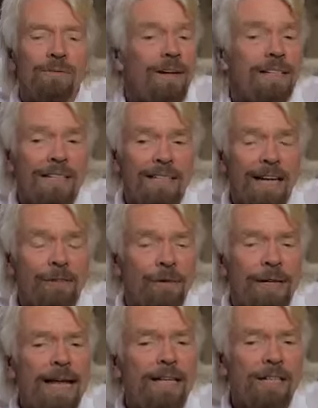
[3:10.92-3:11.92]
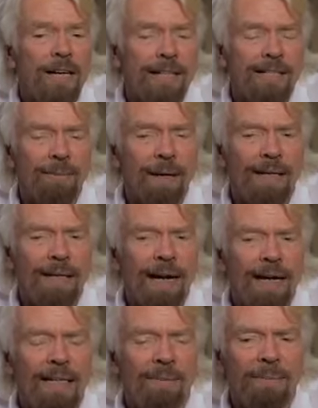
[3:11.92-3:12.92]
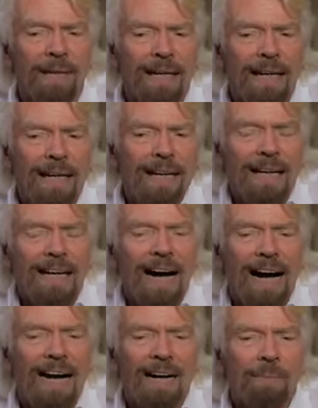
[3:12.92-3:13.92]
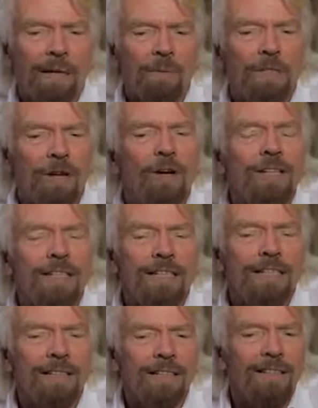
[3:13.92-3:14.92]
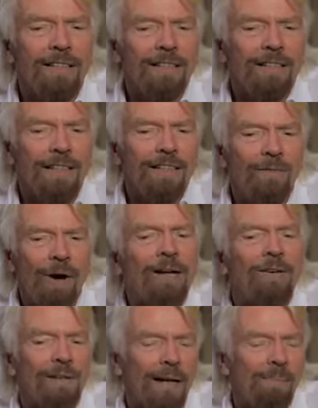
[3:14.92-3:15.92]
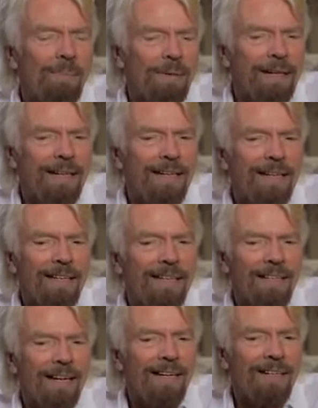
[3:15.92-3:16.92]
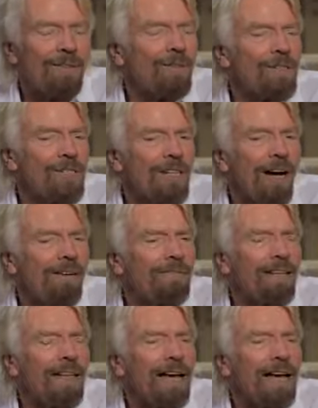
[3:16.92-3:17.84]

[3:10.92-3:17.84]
was very successful in educating me. But it was not until the record company that I launched after